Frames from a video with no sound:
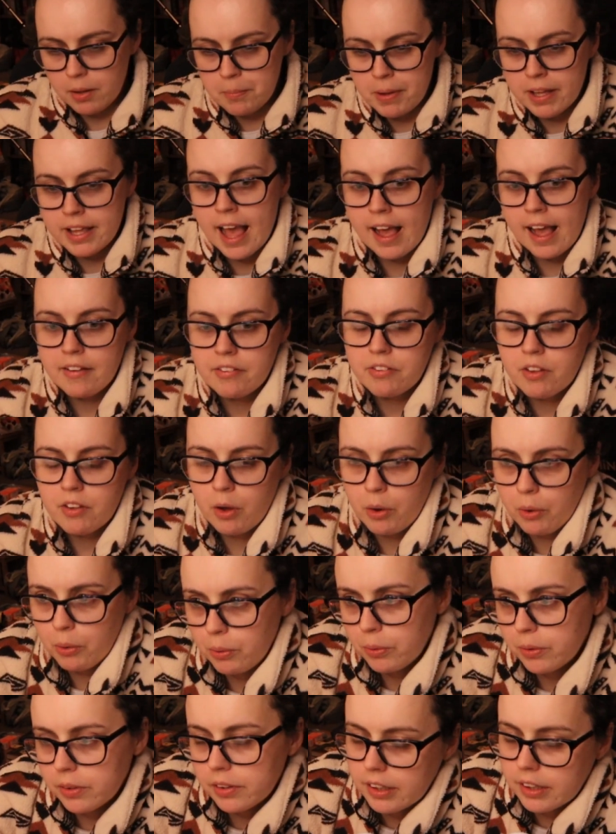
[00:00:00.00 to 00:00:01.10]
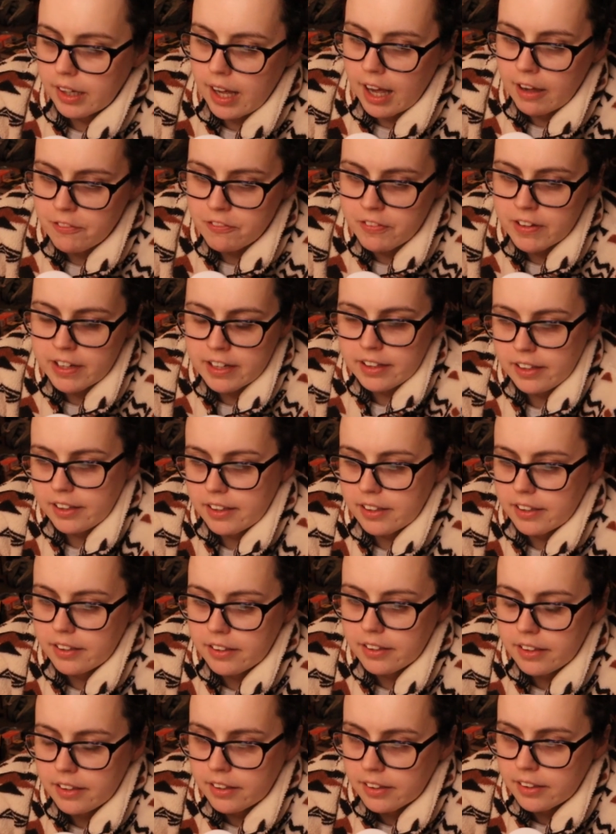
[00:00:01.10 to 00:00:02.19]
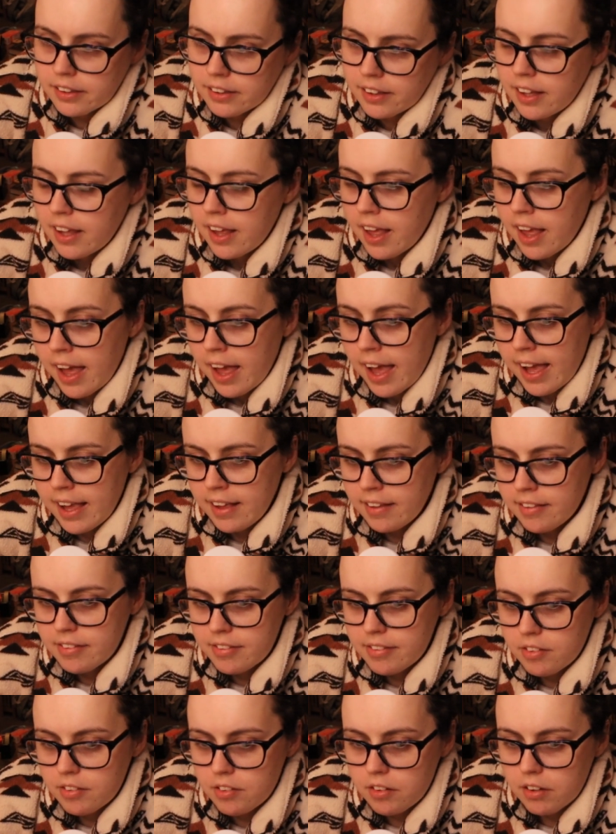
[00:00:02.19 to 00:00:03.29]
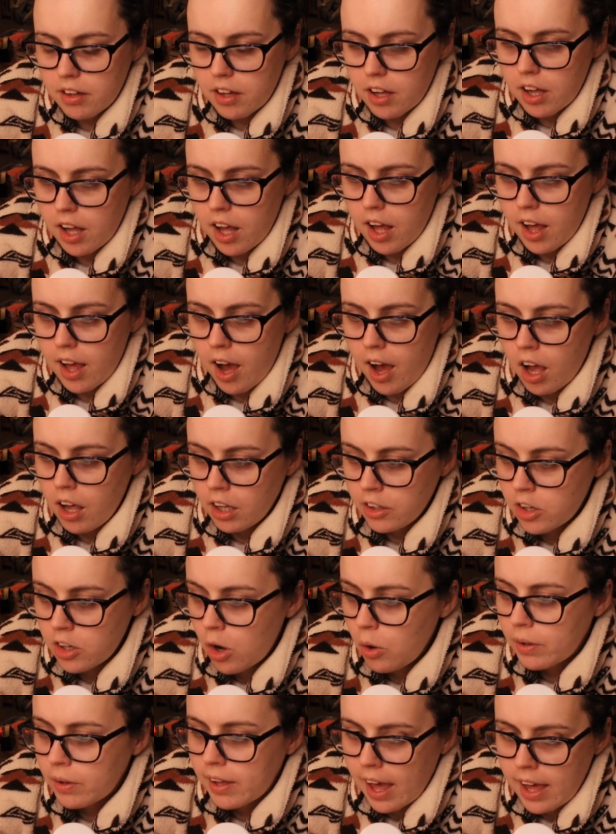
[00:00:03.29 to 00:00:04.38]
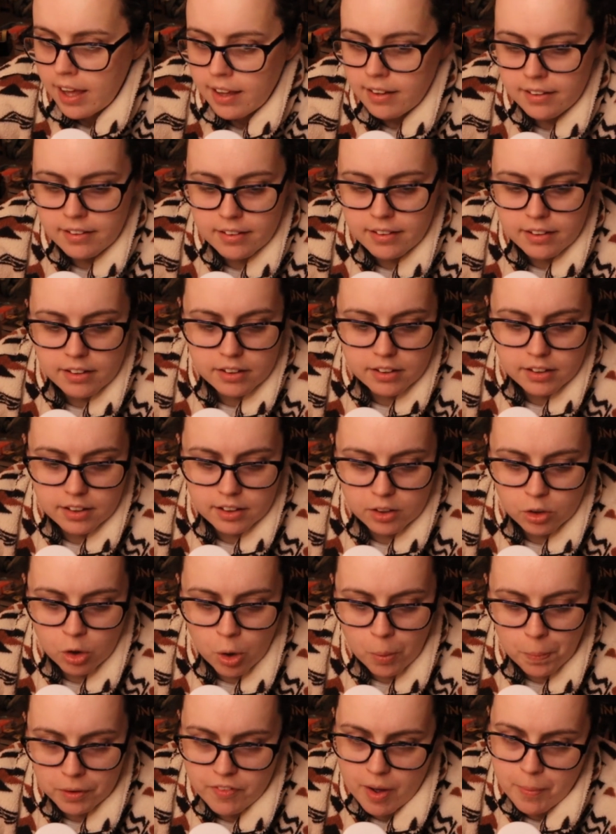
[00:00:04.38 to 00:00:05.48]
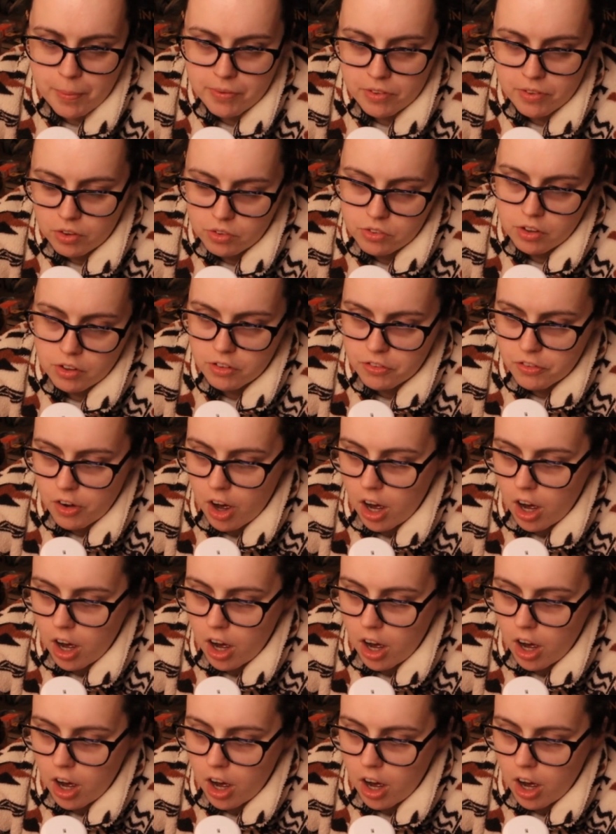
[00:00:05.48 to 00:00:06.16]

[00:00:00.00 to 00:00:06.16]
yeah, so I think it's an okay couple of episodes so far.